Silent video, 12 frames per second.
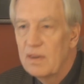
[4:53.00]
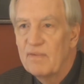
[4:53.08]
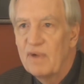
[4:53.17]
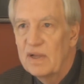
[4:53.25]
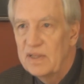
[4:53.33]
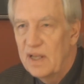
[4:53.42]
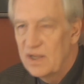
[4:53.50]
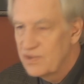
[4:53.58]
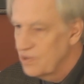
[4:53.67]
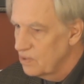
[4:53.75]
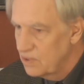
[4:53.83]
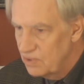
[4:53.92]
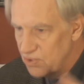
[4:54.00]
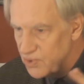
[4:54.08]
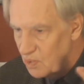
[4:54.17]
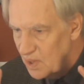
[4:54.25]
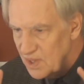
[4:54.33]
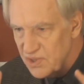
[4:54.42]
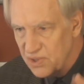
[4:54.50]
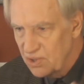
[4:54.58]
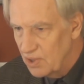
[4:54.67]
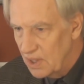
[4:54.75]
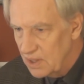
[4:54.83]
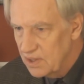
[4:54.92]
the financial goose was
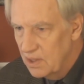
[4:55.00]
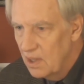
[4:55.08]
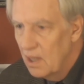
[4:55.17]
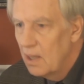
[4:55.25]
cooked.